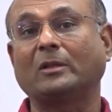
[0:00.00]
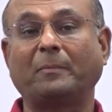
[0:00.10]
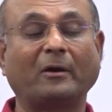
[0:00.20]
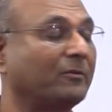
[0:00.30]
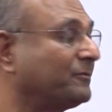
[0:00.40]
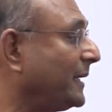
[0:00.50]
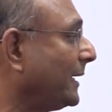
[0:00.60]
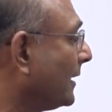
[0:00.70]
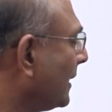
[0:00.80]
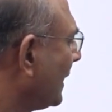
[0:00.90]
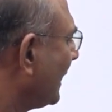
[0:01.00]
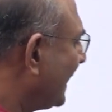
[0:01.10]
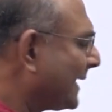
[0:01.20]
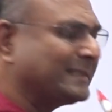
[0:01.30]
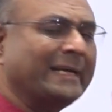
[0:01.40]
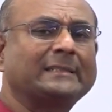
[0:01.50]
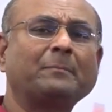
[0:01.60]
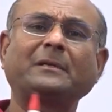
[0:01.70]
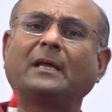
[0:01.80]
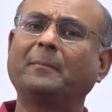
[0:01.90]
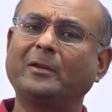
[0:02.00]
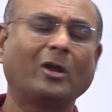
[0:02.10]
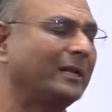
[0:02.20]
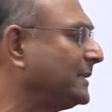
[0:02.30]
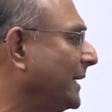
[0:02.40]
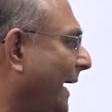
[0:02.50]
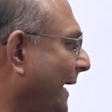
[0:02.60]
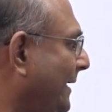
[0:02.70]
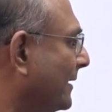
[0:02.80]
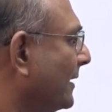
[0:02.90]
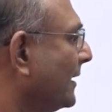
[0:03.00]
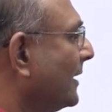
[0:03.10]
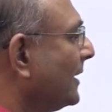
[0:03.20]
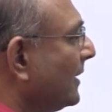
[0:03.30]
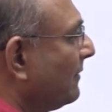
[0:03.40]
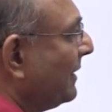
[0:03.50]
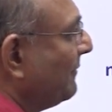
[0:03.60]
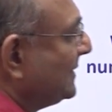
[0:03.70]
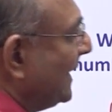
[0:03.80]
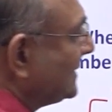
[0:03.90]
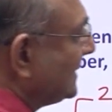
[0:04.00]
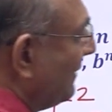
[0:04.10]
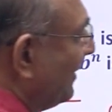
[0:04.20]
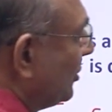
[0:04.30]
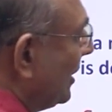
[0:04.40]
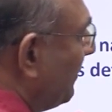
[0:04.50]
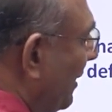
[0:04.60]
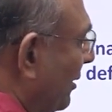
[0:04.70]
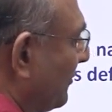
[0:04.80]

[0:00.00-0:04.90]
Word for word: to the power of 3. Let us get some terminology right. When we say 7 to the power